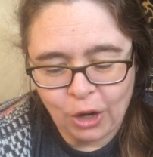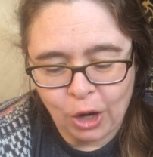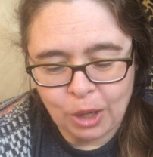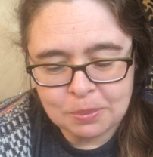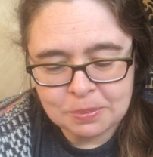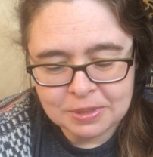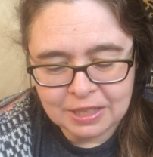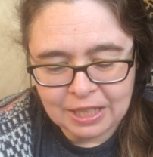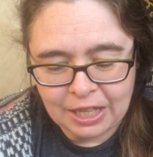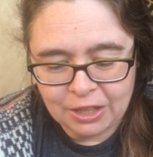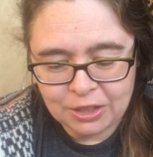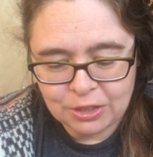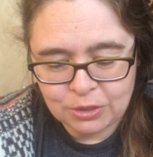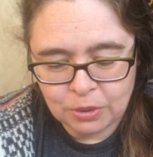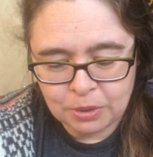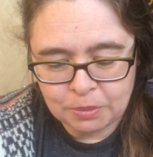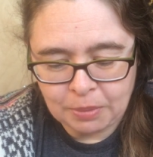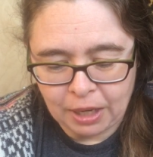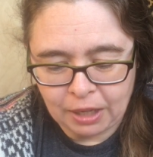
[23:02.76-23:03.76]
arm's length
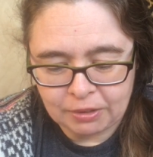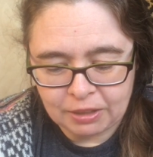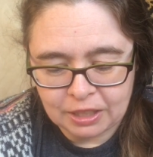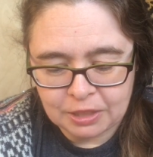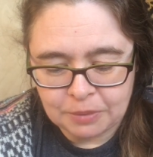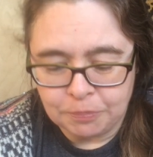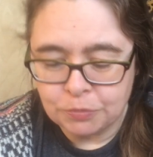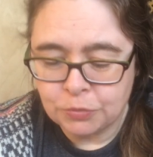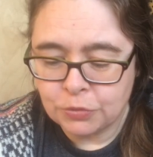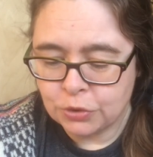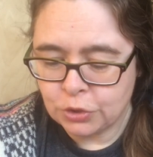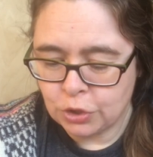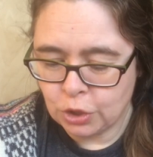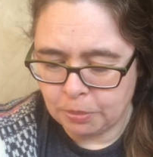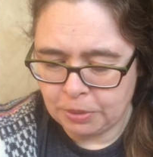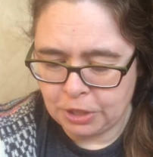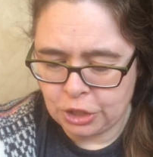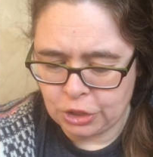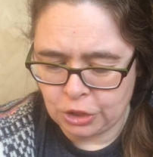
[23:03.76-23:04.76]
to admire it. To
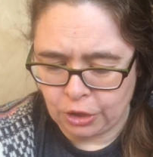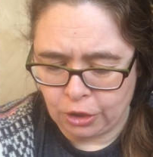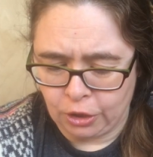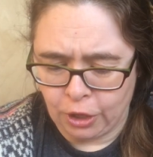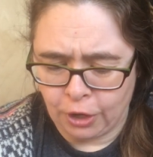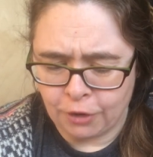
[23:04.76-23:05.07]
be sure,